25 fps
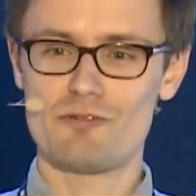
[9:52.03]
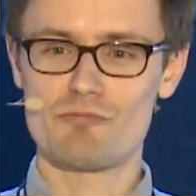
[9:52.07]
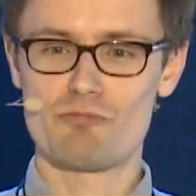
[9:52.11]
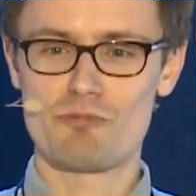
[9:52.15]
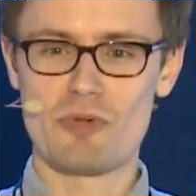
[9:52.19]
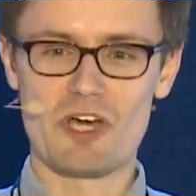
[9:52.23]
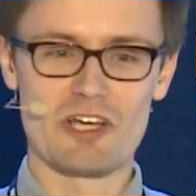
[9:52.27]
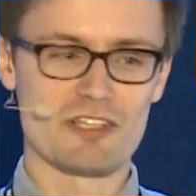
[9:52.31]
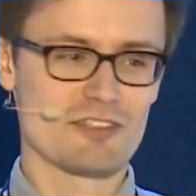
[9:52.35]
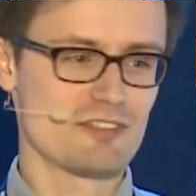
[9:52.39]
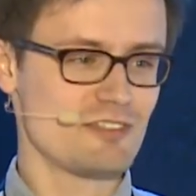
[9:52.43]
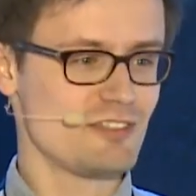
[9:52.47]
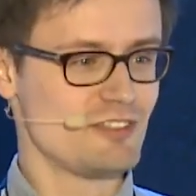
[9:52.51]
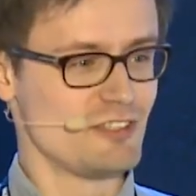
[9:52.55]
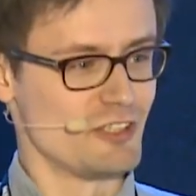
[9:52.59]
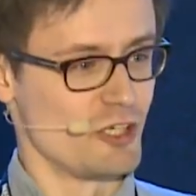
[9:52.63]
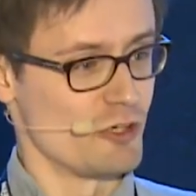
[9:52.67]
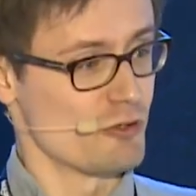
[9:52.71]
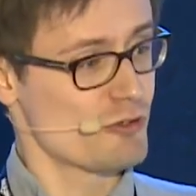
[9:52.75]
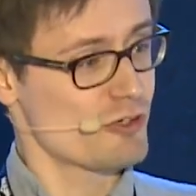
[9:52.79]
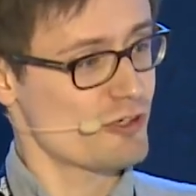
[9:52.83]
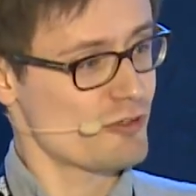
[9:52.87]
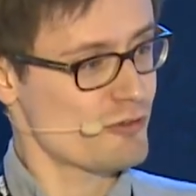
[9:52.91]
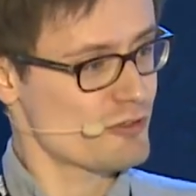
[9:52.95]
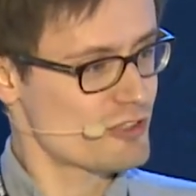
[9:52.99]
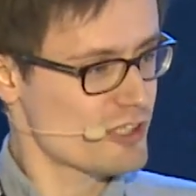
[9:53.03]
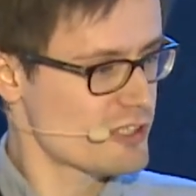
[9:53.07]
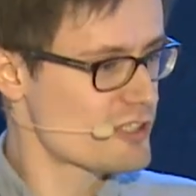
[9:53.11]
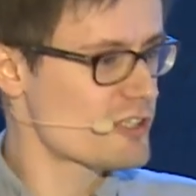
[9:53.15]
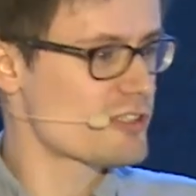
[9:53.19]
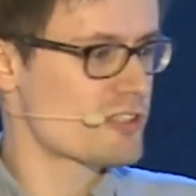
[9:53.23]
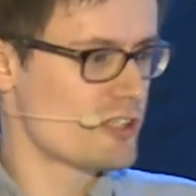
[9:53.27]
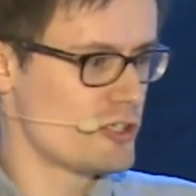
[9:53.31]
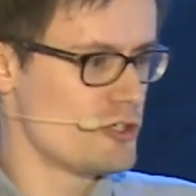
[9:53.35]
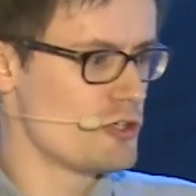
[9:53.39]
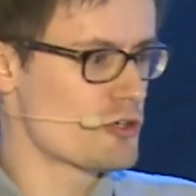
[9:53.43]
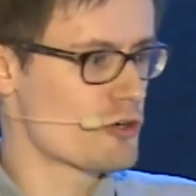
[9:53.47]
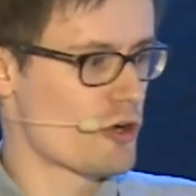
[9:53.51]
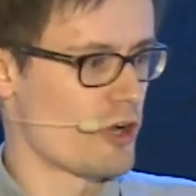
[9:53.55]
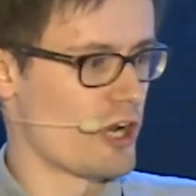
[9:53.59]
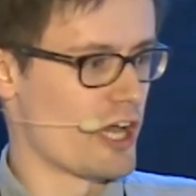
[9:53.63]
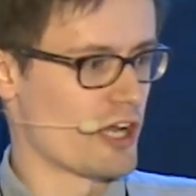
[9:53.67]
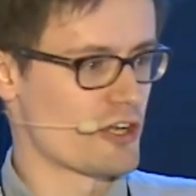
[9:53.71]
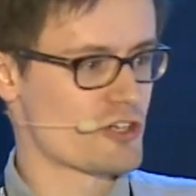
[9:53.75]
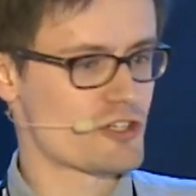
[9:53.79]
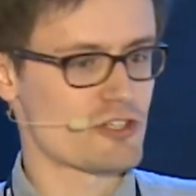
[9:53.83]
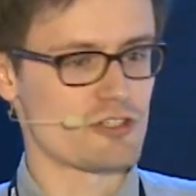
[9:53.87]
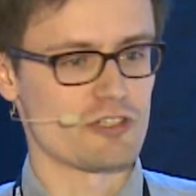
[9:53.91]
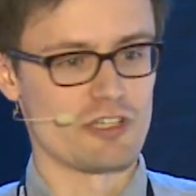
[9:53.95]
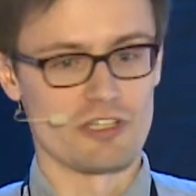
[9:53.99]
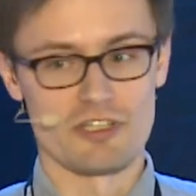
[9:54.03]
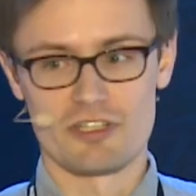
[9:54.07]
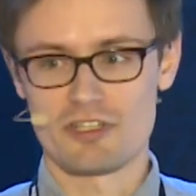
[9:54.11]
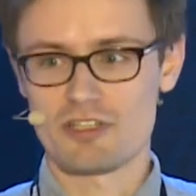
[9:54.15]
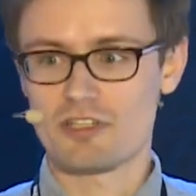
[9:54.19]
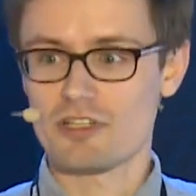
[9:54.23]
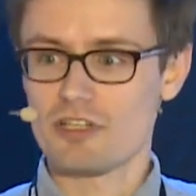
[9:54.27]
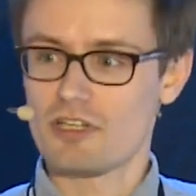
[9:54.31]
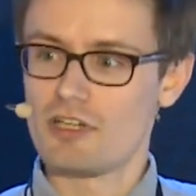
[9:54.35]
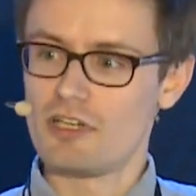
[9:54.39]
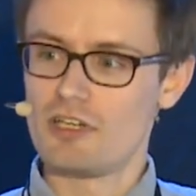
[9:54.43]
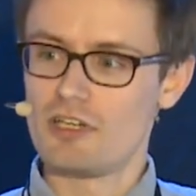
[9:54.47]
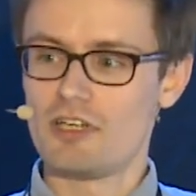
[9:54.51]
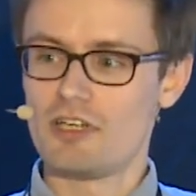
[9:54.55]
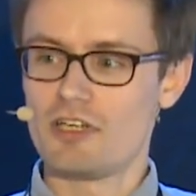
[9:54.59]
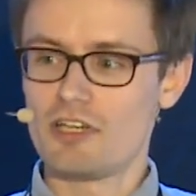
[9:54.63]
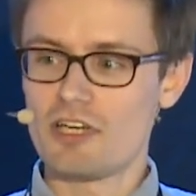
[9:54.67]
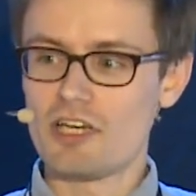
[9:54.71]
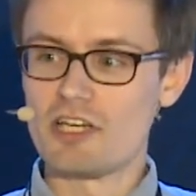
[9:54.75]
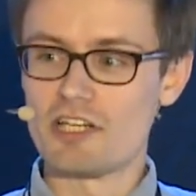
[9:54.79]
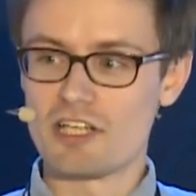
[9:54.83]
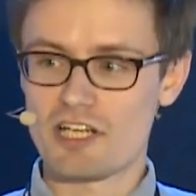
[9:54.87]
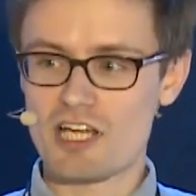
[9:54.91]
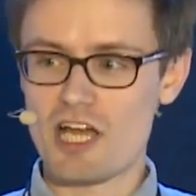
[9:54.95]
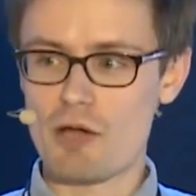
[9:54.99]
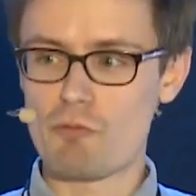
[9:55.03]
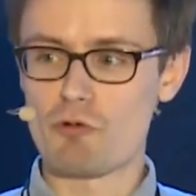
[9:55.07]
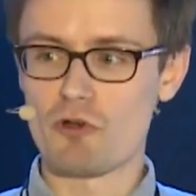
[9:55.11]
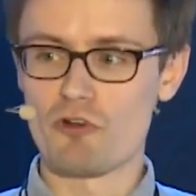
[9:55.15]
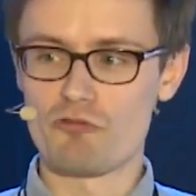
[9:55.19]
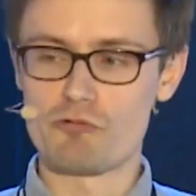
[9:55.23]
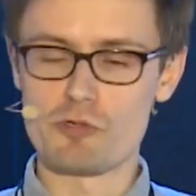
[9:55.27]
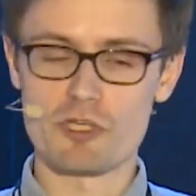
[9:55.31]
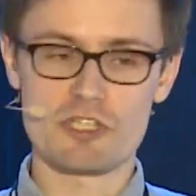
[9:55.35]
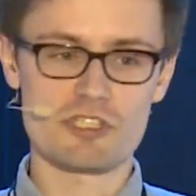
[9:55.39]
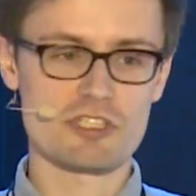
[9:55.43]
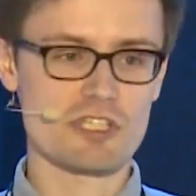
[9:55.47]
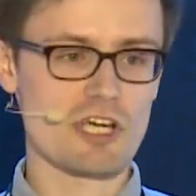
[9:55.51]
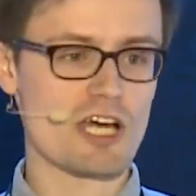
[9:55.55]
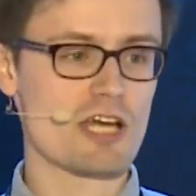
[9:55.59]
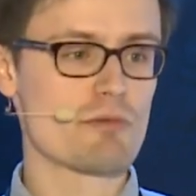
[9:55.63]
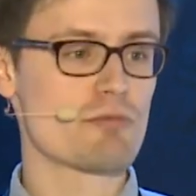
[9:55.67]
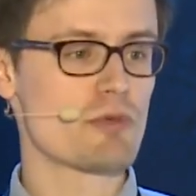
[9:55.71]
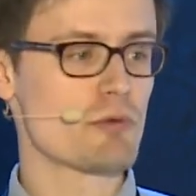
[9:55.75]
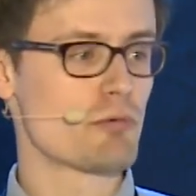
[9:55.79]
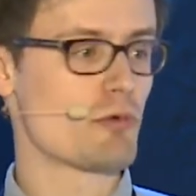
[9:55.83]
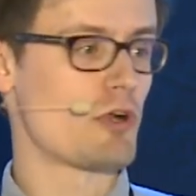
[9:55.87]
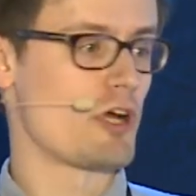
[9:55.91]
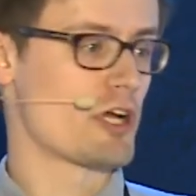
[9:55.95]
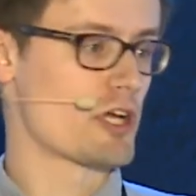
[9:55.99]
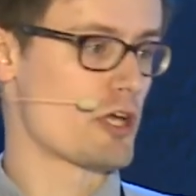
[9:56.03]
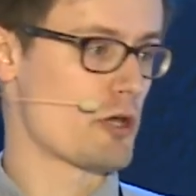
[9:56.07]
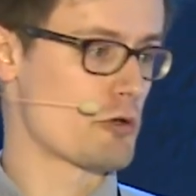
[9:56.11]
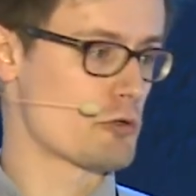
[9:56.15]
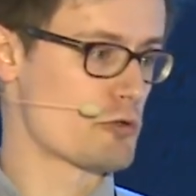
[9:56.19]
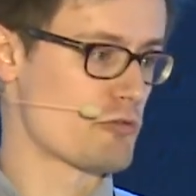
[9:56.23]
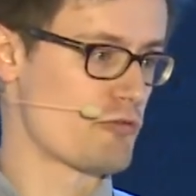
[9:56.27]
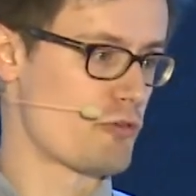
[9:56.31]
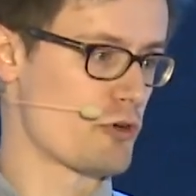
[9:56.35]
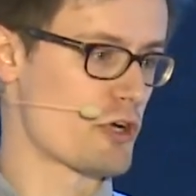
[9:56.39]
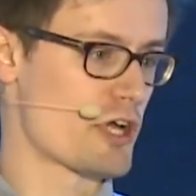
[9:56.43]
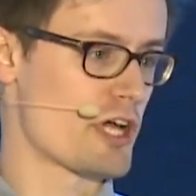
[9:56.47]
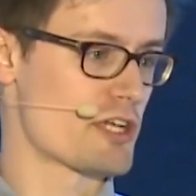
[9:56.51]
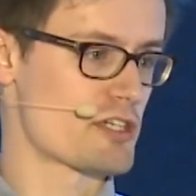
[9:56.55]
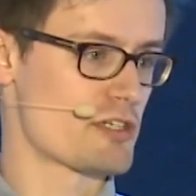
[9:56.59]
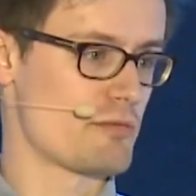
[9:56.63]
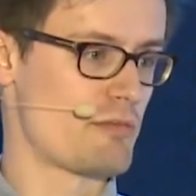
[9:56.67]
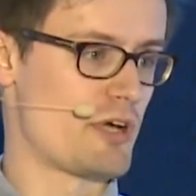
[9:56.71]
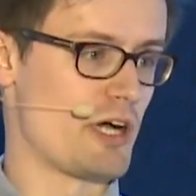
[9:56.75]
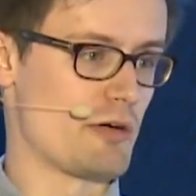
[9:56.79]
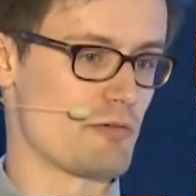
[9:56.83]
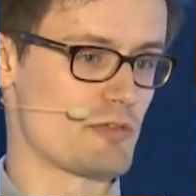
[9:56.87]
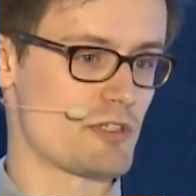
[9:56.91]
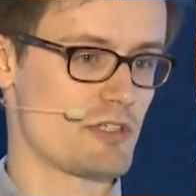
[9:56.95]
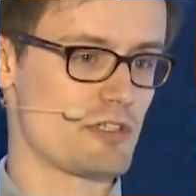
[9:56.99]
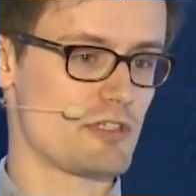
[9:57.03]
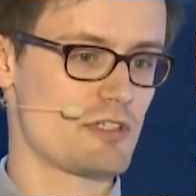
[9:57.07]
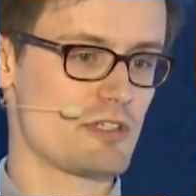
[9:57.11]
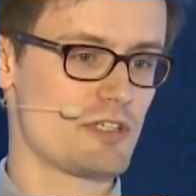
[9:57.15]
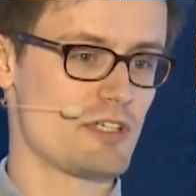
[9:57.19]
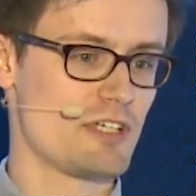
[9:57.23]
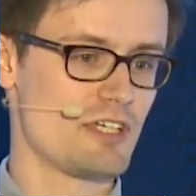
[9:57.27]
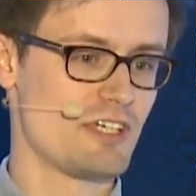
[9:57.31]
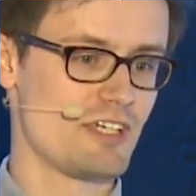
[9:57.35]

But this is a new collection, and in a couple of weeks' time, people are going to forget about it.